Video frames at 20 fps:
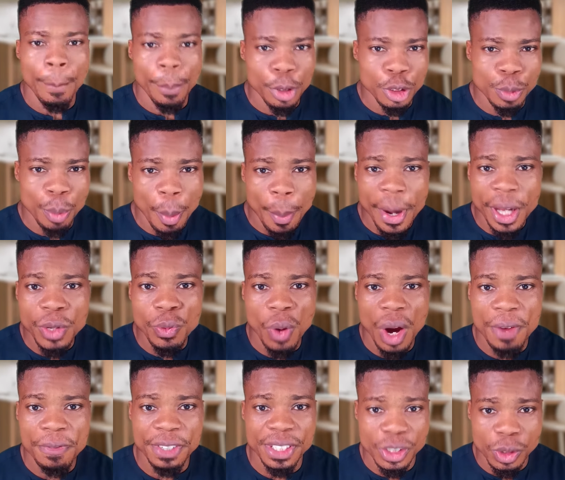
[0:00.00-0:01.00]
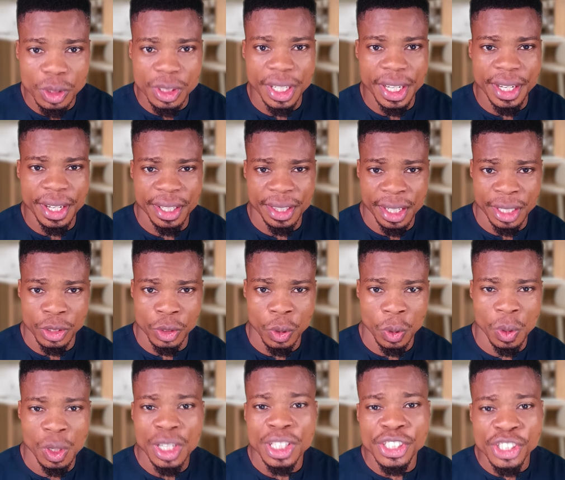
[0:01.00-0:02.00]
But Mohbad's wife is not taking it at
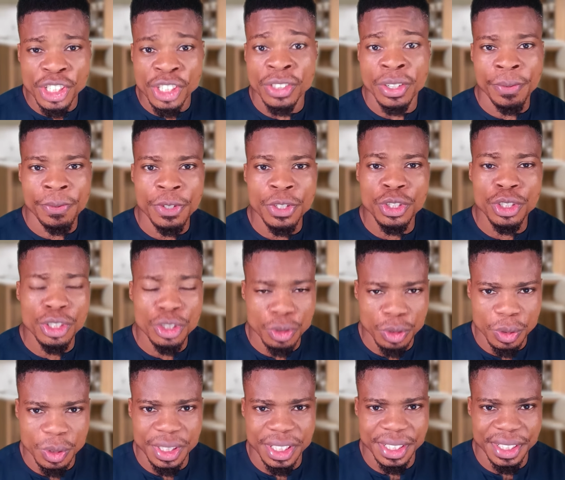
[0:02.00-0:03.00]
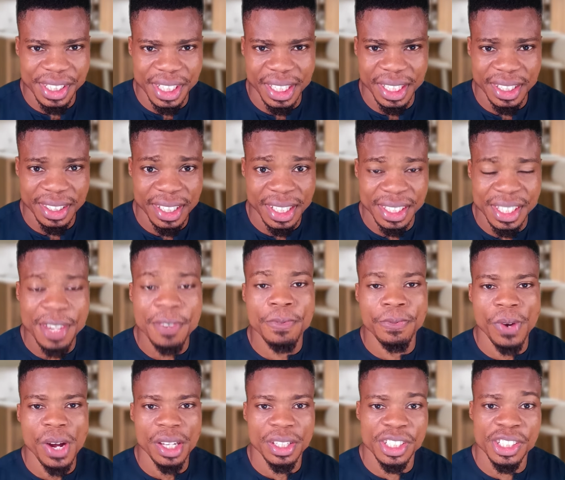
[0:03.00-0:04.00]
all. She's refusing to do the DNA test. In
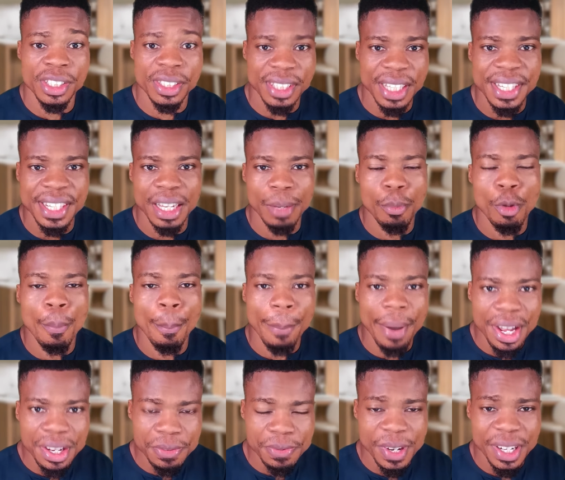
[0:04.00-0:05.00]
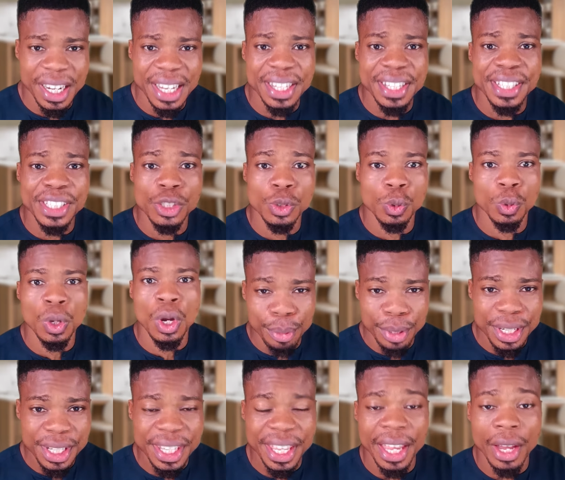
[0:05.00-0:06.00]
fact, she's saying that Mohbad's father needs to
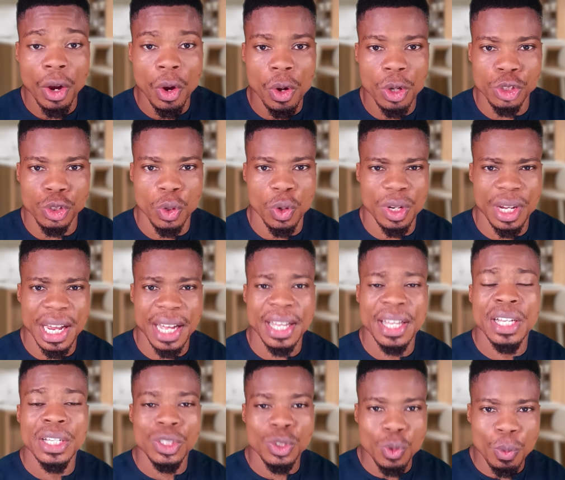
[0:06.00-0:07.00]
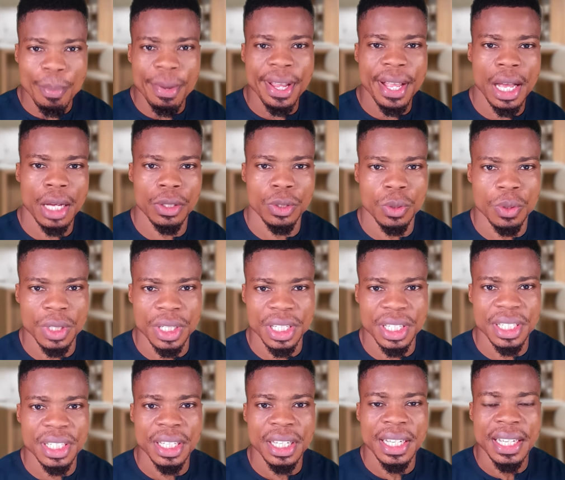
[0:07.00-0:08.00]
bring a court order to make her do
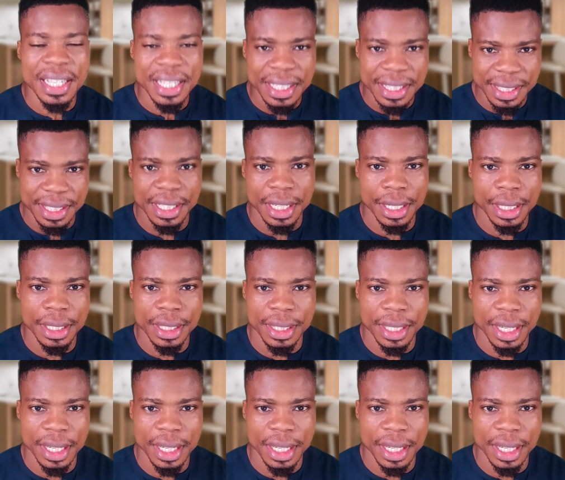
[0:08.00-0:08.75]
the DNA